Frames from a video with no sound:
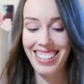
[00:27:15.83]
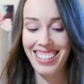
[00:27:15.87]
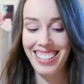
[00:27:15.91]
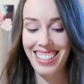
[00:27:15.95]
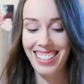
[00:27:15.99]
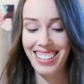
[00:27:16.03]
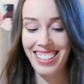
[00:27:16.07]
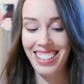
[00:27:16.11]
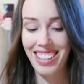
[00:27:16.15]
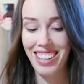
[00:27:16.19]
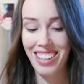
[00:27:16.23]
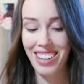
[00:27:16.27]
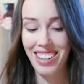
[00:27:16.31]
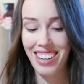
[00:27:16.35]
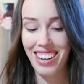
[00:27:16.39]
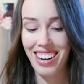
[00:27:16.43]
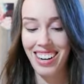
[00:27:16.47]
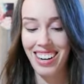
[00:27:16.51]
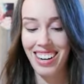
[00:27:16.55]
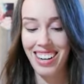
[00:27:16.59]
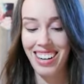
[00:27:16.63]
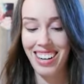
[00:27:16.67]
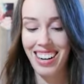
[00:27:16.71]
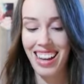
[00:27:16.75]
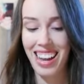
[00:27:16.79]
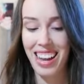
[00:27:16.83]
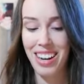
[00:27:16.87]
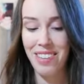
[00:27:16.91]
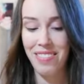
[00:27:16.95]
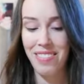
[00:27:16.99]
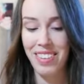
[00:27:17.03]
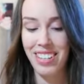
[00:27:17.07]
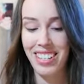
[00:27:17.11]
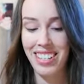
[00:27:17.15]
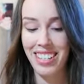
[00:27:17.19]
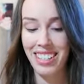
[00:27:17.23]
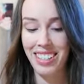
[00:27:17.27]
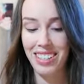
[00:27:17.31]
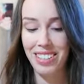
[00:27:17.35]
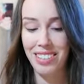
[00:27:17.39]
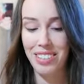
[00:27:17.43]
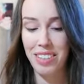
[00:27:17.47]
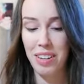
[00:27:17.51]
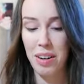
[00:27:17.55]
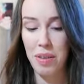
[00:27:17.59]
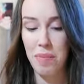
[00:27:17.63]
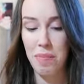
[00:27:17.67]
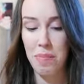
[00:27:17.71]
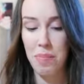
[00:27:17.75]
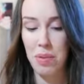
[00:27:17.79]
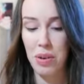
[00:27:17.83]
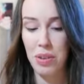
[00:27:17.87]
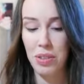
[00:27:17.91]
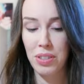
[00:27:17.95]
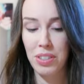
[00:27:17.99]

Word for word: Son Gohan and Videl,